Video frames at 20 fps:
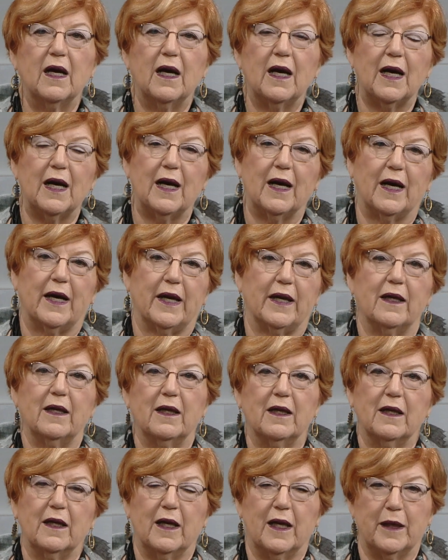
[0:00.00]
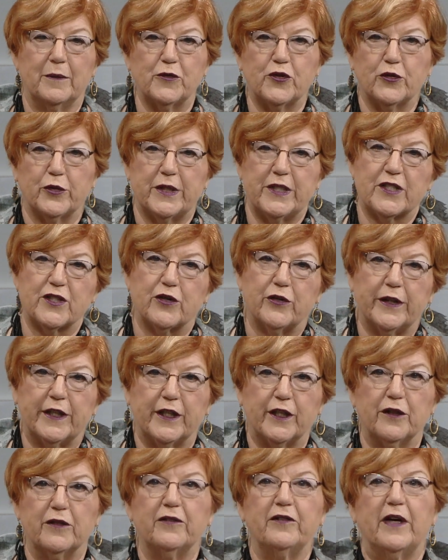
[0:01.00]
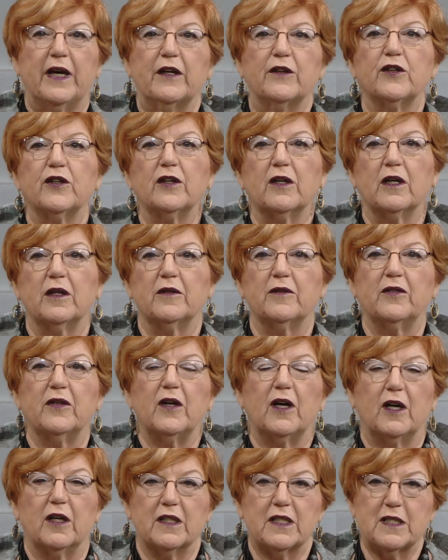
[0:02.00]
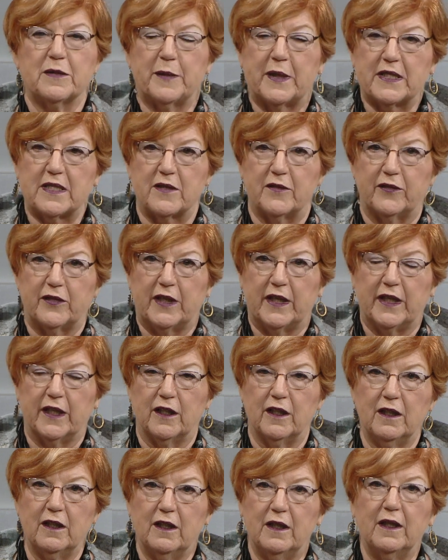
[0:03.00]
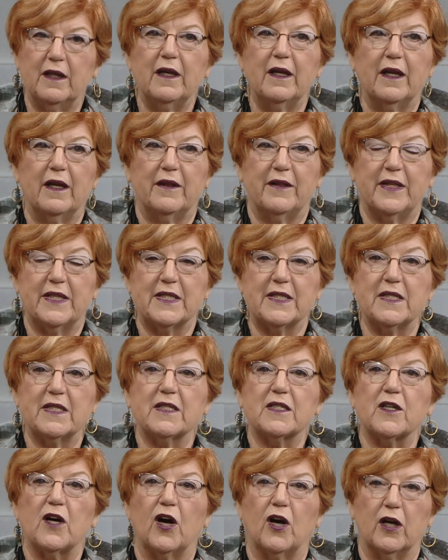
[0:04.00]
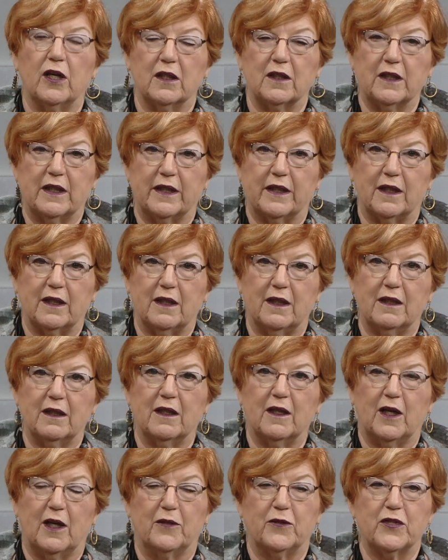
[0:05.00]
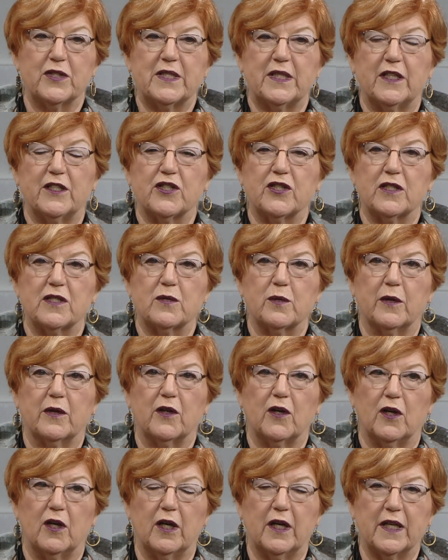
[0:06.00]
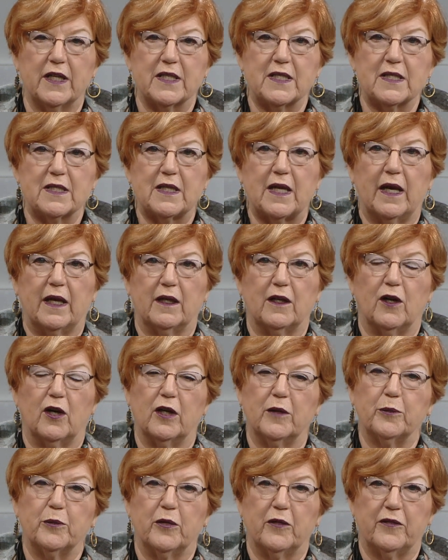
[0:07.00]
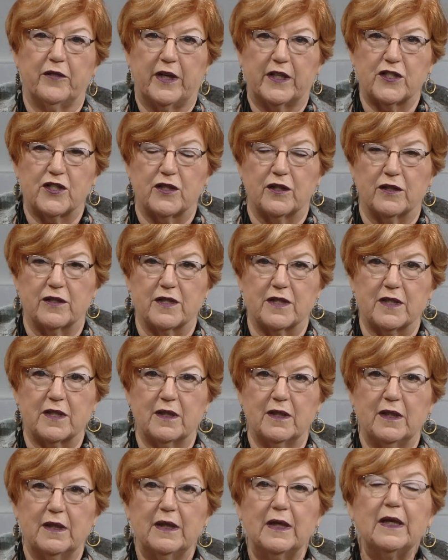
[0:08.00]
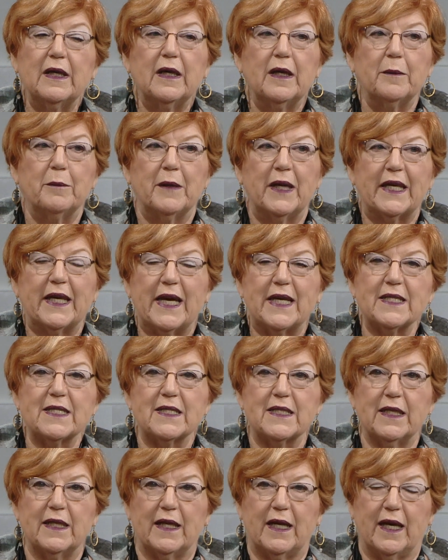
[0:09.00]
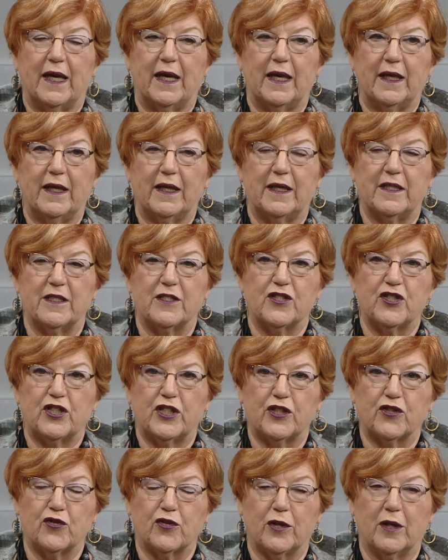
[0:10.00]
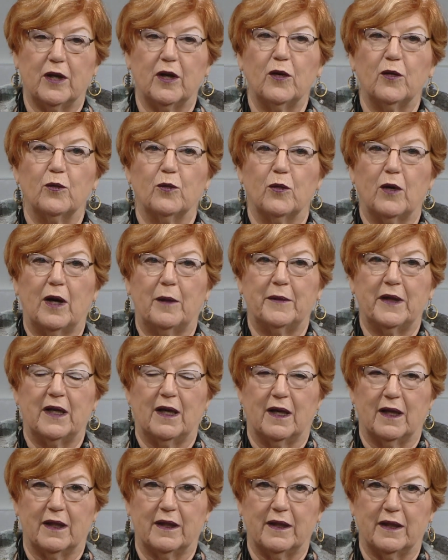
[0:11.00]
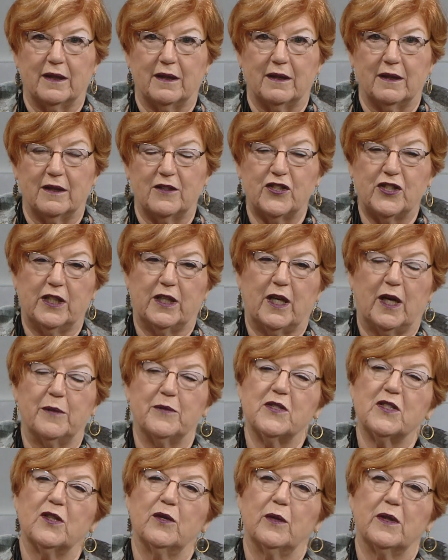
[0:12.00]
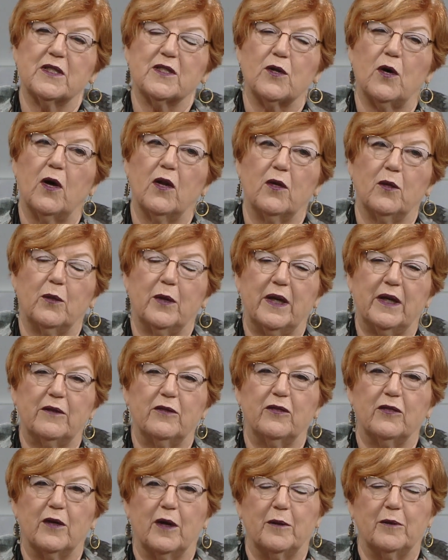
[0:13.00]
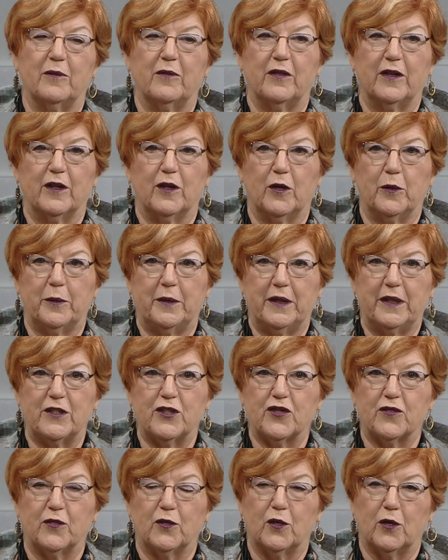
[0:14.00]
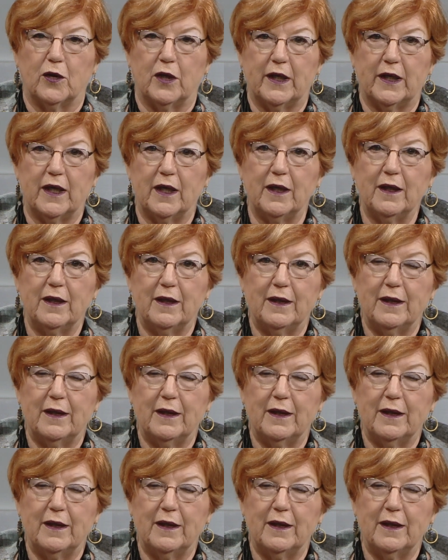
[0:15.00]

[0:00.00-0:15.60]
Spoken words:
Hi, I'm Joyce Krieger, founder of Art Specifier. This is ArtLink, conversations with artists and art professionals. My guest today is Chitra Ramanathan. She comes to us all the way from Vero Beach, Florida.